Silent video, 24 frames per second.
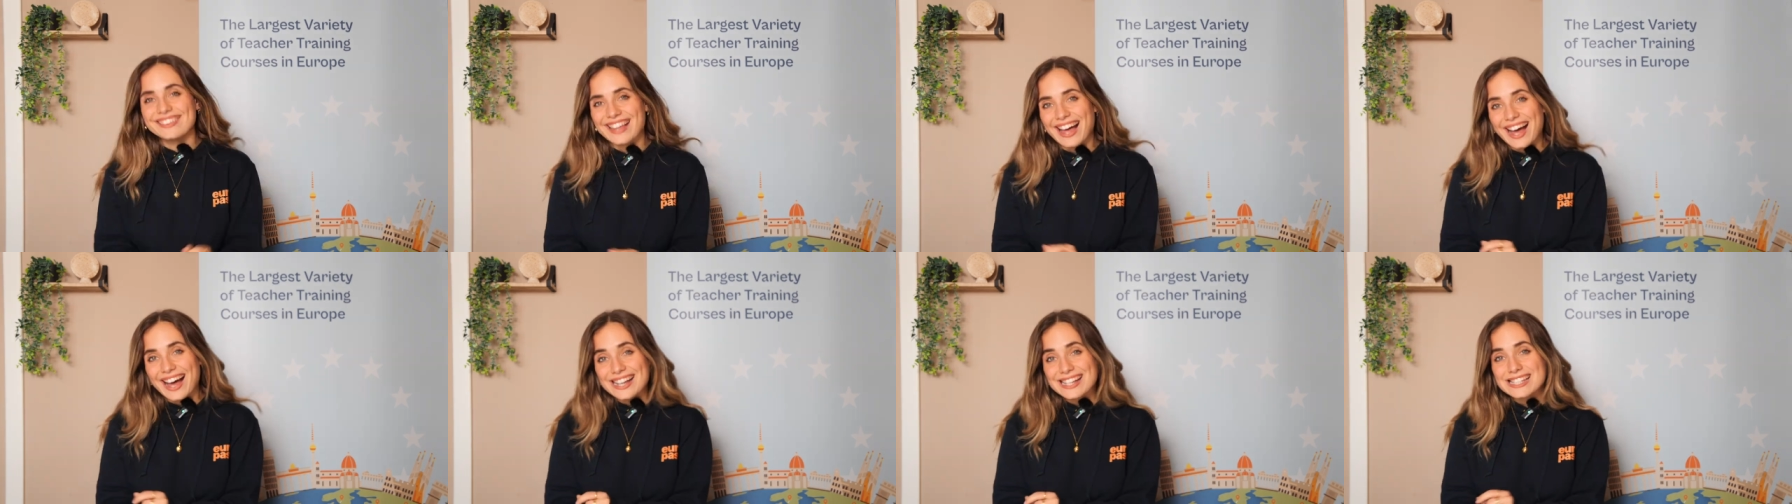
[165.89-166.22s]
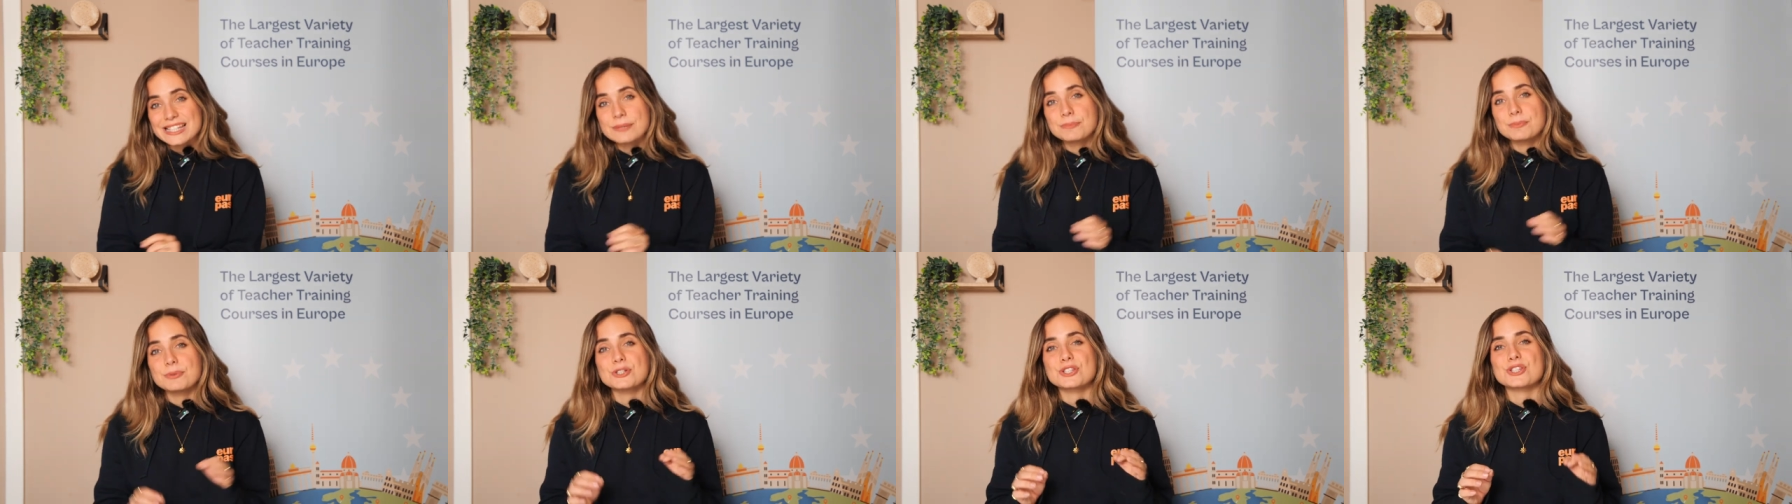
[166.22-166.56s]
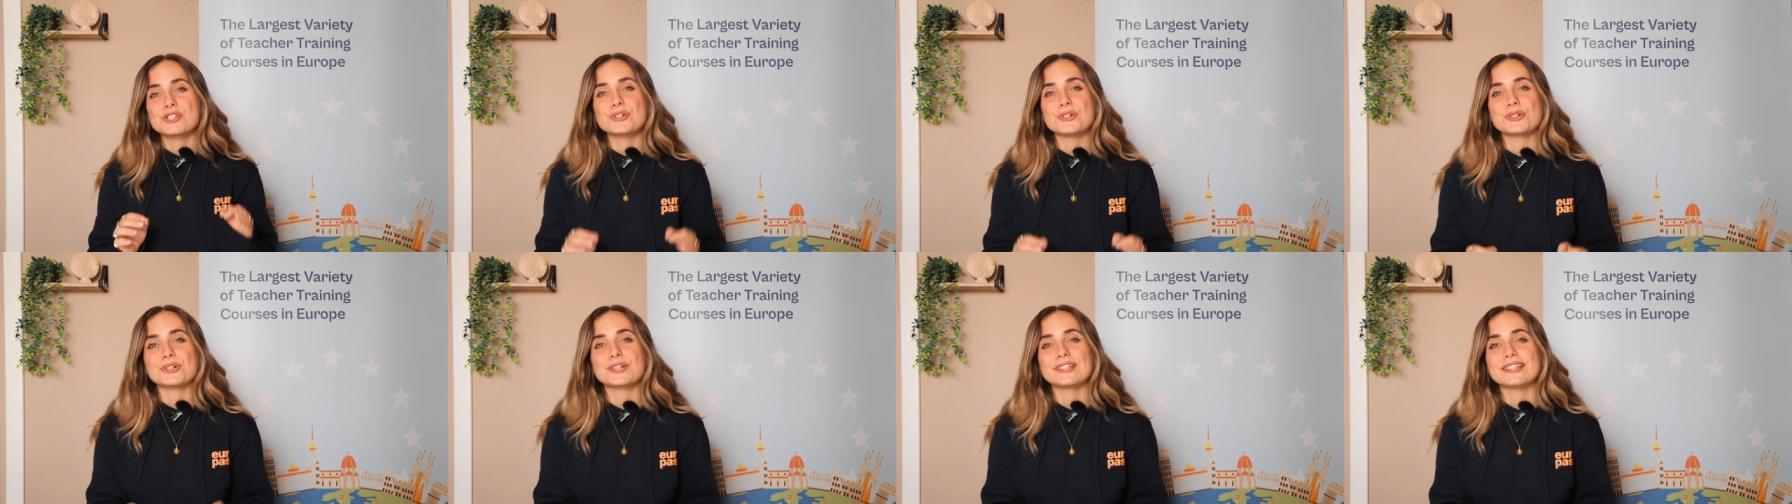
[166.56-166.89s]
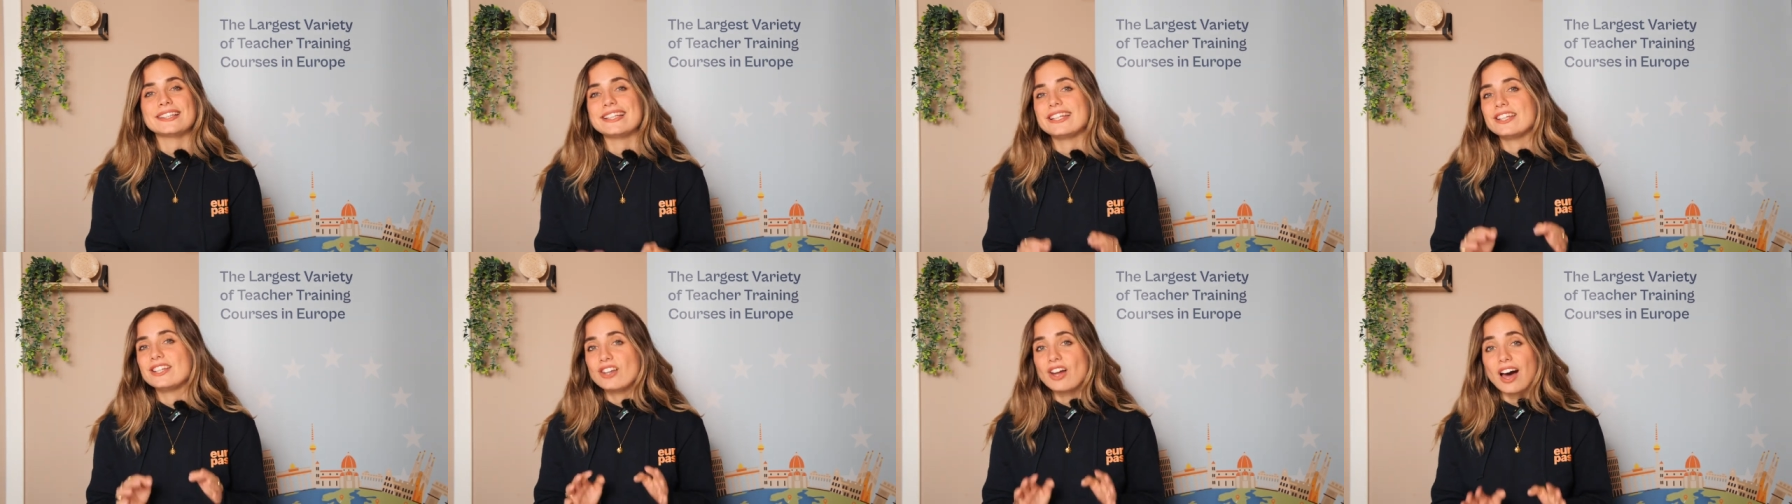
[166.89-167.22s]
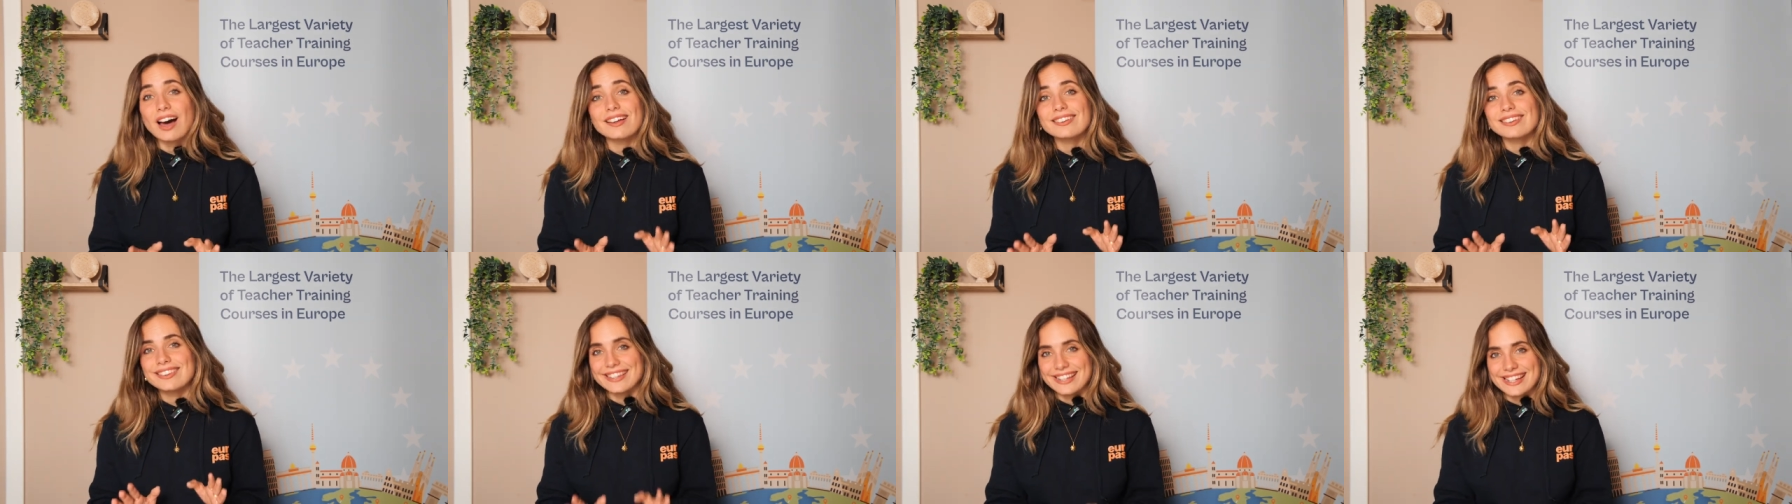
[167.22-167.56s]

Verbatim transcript: Last but certainly not